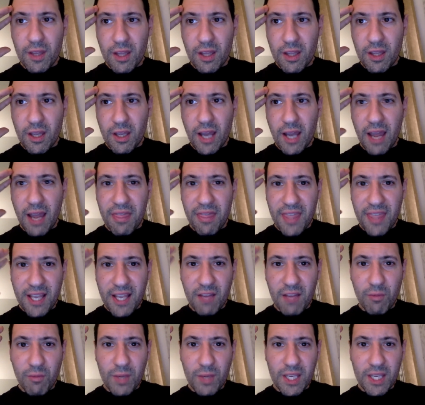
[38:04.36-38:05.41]
I think
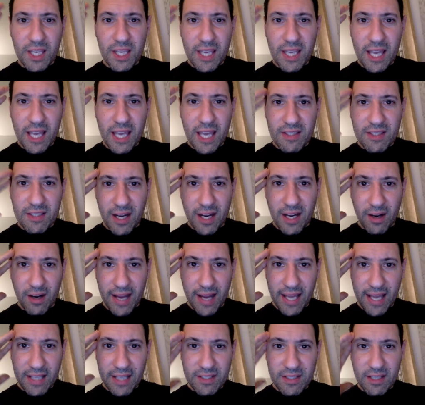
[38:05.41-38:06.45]
if we can get inside our
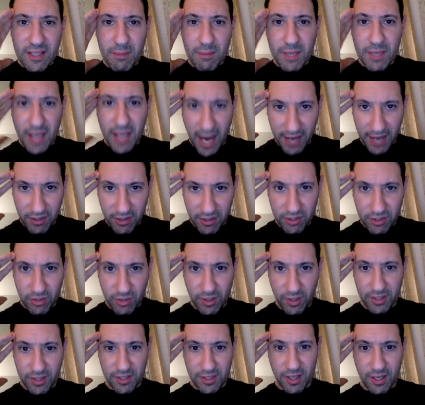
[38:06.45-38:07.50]
heads and be kinder to
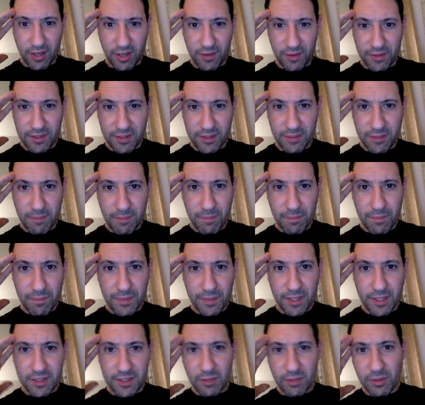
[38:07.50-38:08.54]
ourselves,
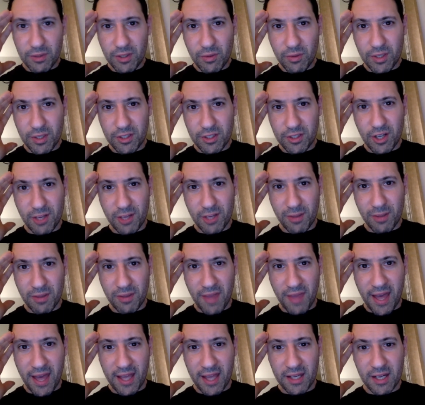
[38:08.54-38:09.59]
because I really want to talk about
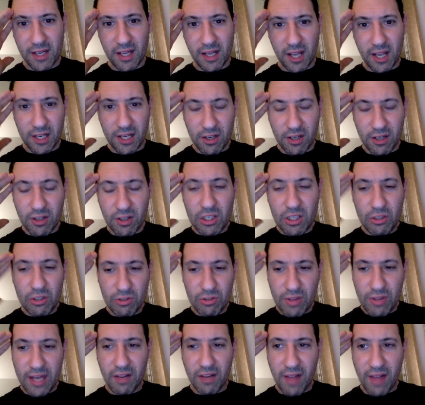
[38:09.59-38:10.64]
that, and I, I know you do
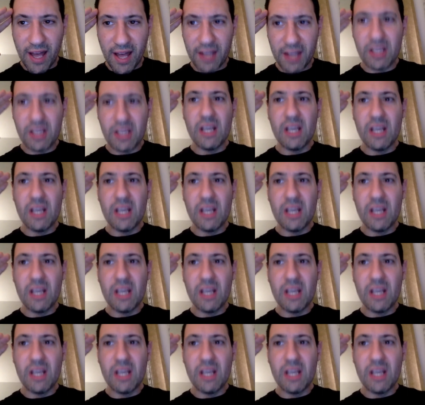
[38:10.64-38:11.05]
that a lot.